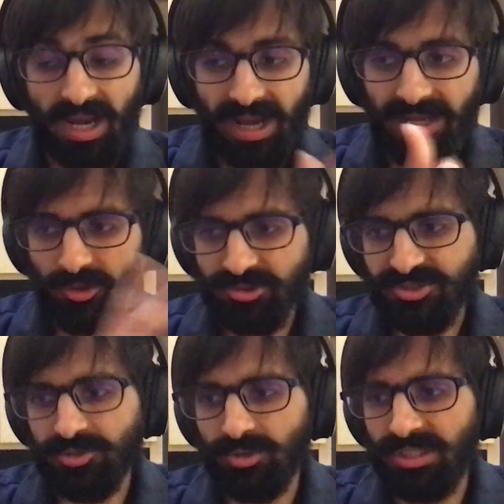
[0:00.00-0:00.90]
I'd
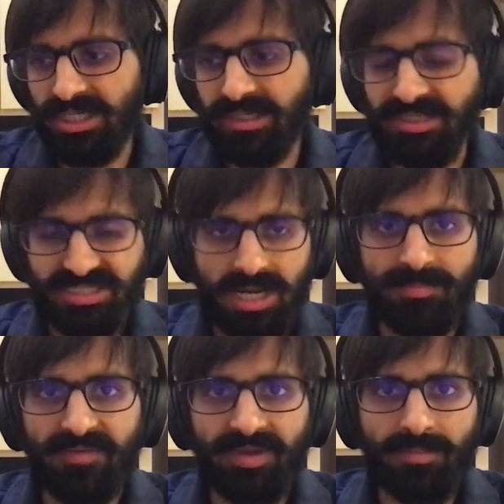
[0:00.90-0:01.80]
also learned the
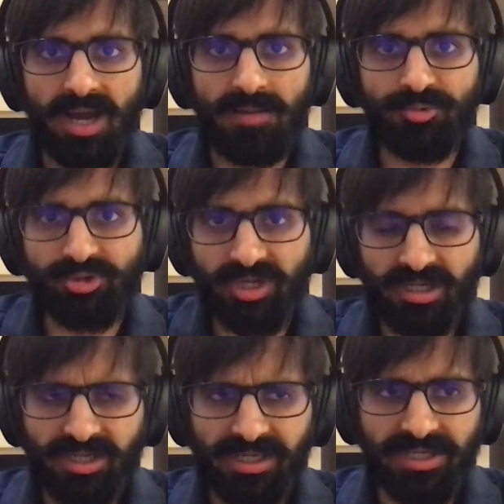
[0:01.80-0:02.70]
Shambhavi
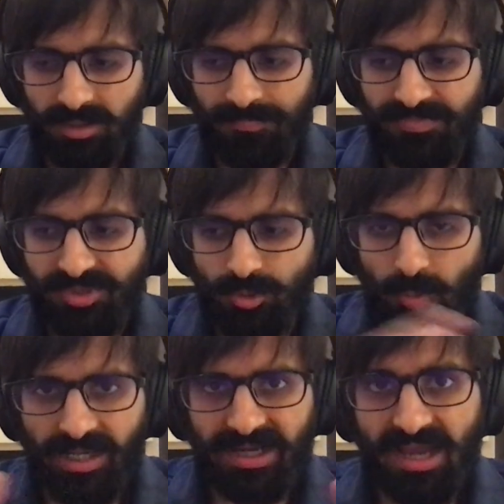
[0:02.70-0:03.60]
Mahamudra Kriya. So
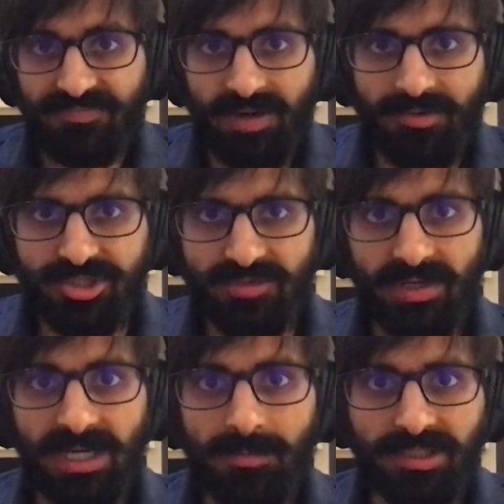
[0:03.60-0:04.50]
1.5 hours of
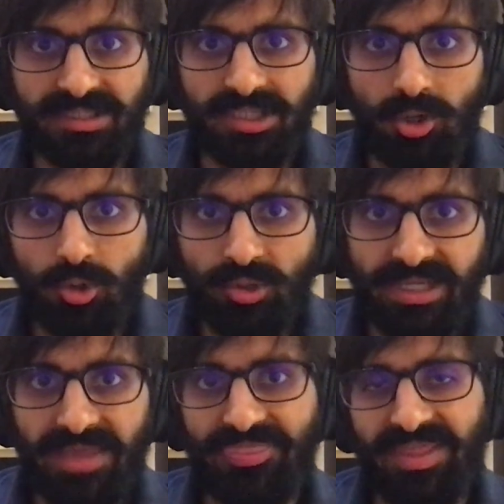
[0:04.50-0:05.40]
Angamardana
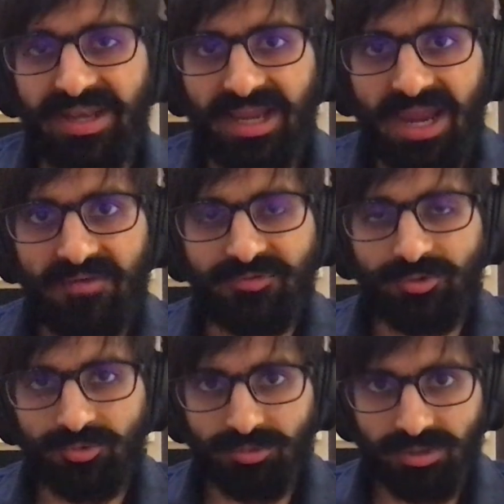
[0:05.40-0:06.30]
only, and then I have
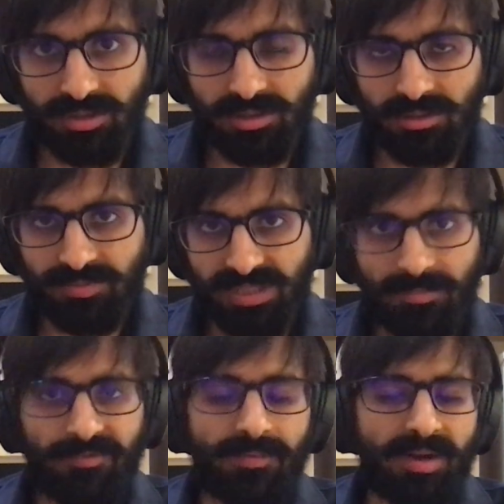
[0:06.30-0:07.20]
to do the
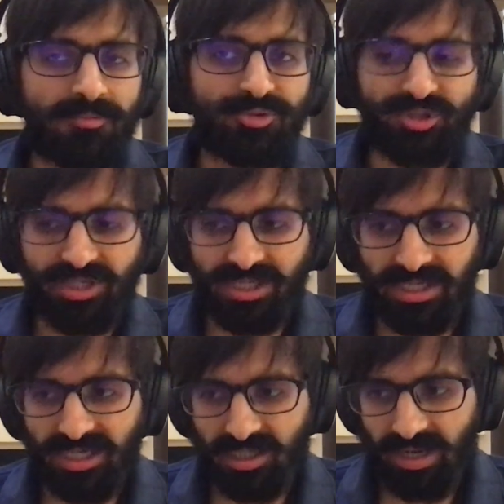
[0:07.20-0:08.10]
Shambhavi Mahamudra
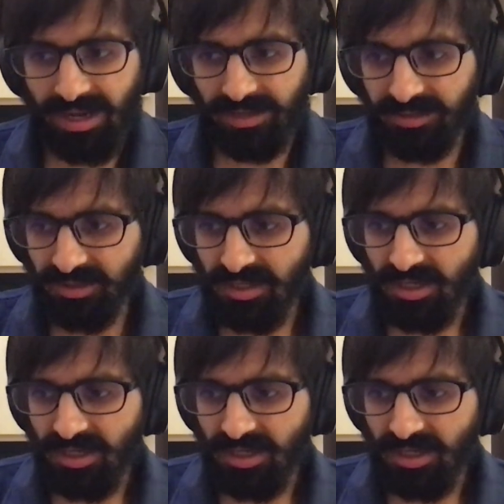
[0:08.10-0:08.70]
Kriya and